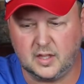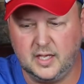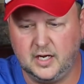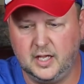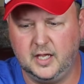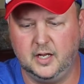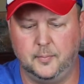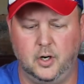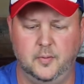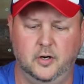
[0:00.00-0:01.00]
in a
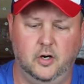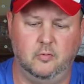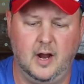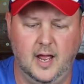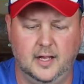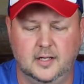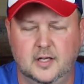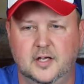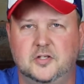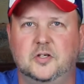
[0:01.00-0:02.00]
bourbon or a rye.
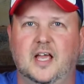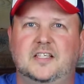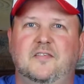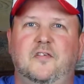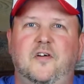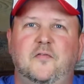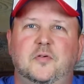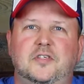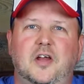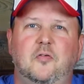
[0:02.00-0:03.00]
So yeah,
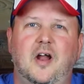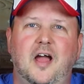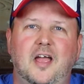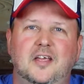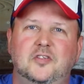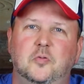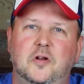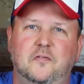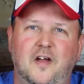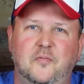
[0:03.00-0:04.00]
75% rye,
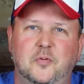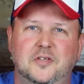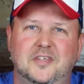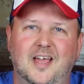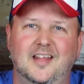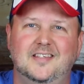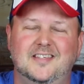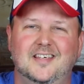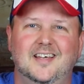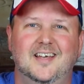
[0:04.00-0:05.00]

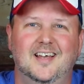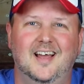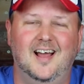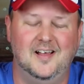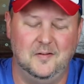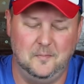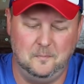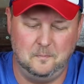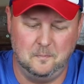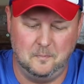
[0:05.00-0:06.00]
25%
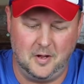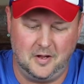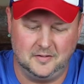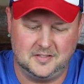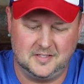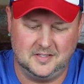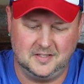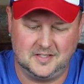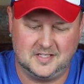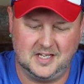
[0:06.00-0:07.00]
malt.
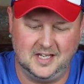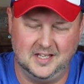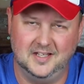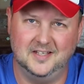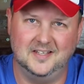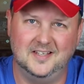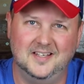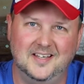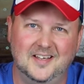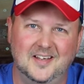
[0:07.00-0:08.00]
Let's see
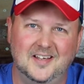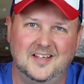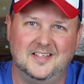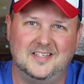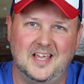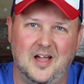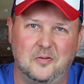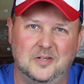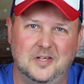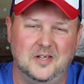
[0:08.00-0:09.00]
how
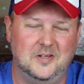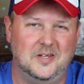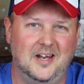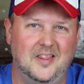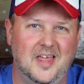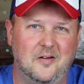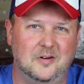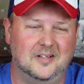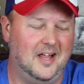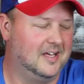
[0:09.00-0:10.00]
we did on that
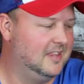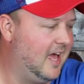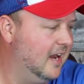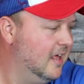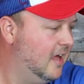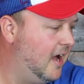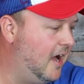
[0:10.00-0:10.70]
one. Clock that.